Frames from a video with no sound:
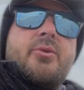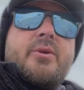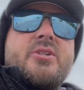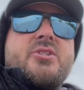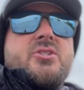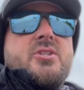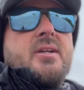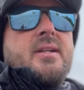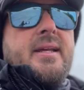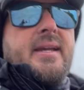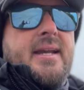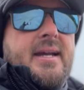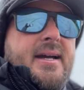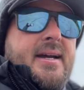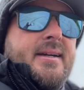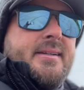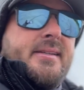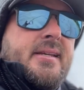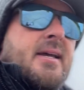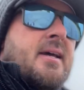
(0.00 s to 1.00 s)
it's chilly,
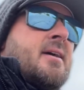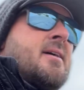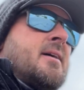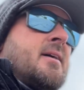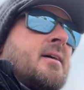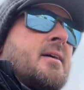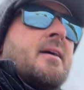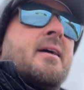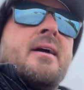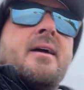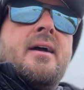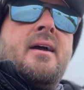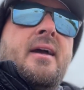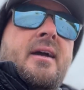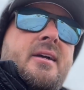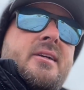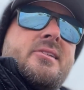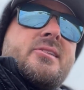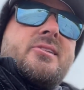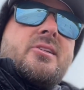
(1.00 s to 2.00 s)
guys.
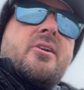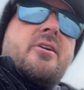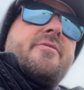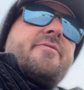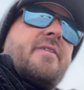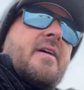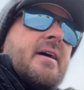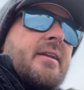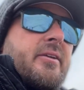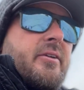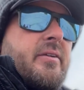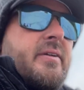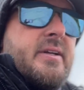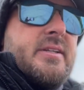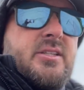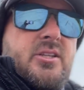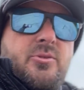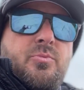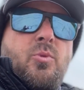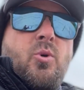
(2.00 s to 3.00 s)
It's 35
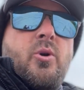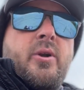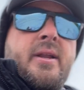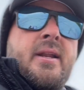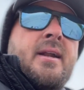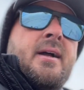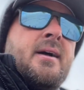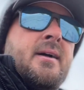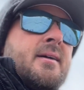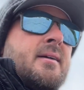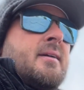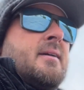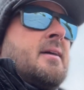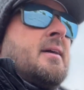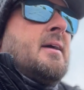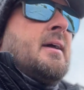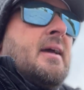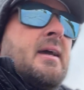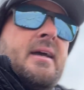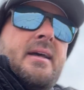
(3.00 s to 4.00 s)
degrees this morning.
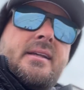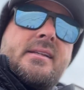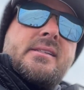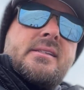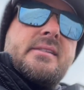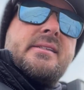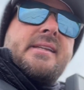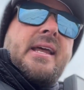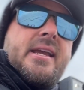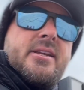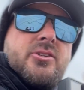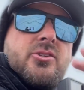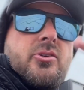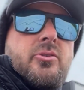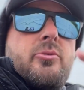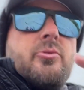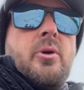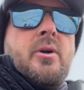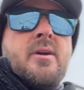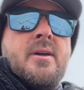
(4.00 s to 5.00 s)
This is day
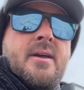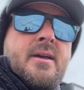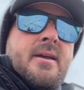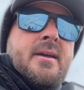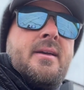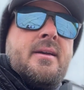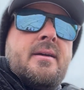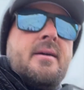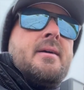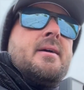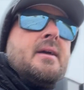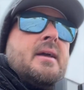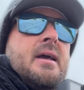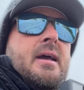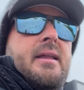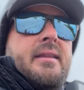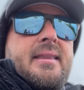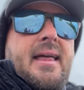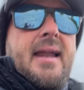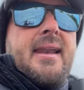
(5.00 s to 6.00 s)
2.
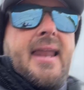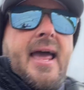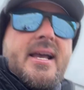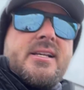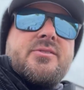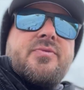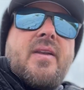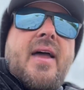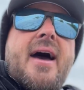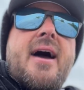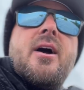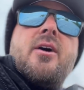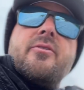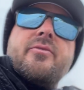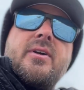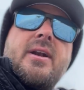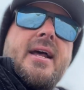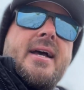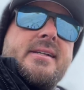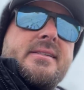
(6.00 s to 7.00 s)
That last
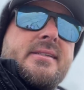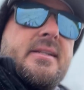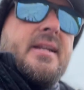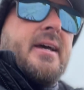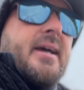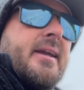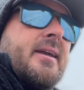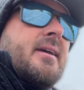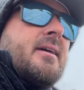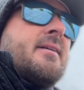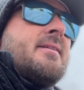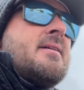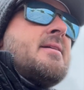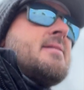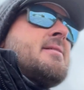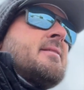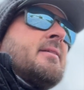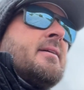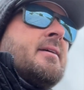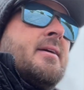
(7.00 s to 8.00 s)
flyover last night,
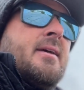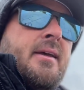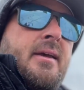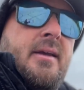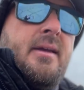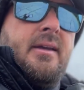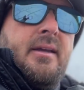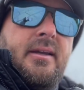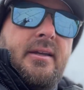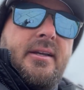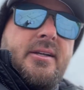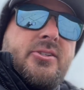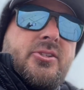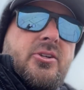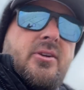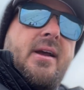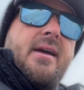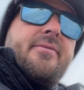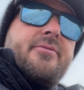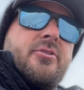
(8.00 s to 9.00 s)

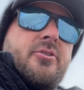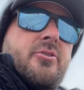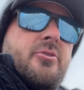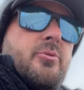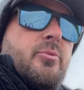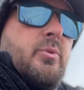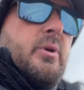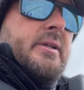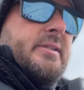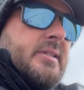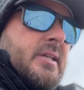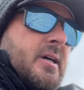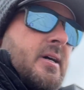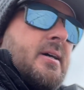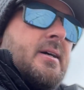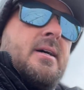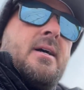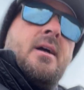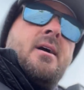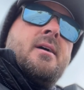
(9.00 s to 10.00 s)
yesterday afternoon, was
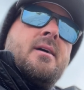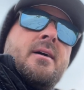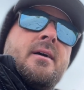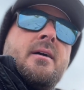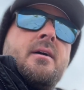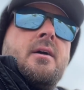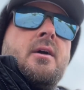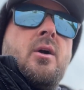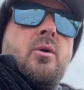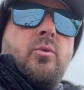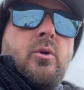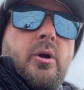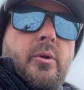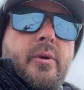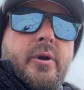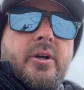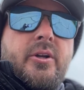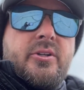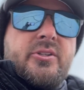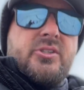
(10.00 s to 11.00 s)
where we're
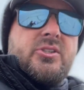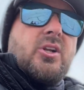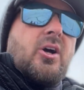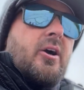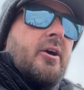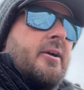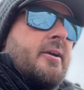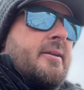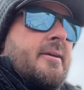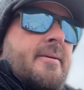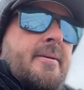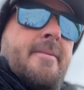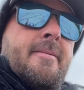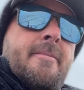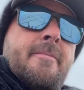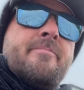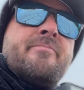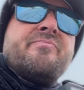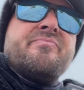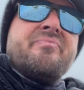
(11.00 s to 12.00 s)
going to start.
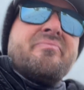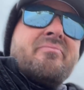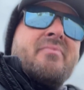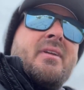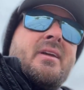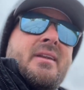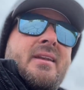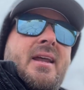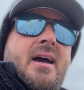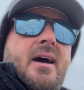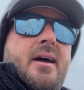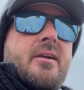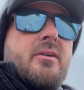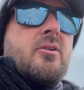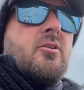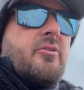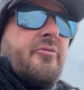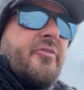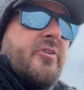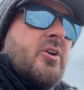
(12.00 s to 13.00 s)
Now, I don't
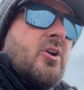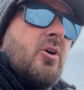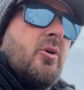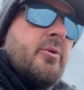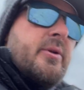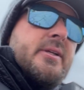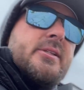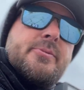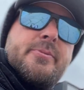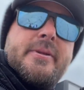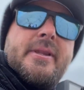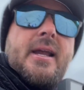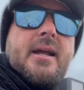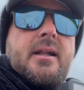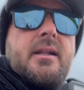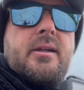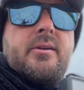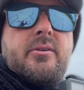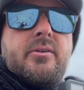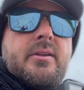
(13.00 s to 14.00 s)
know if you noticed, but
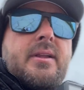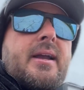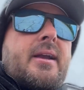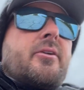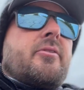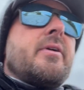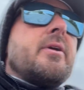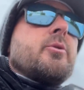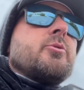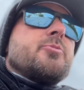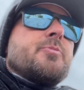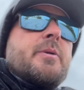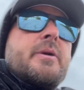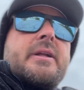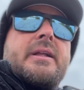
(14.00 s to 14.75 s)
that creek was pretty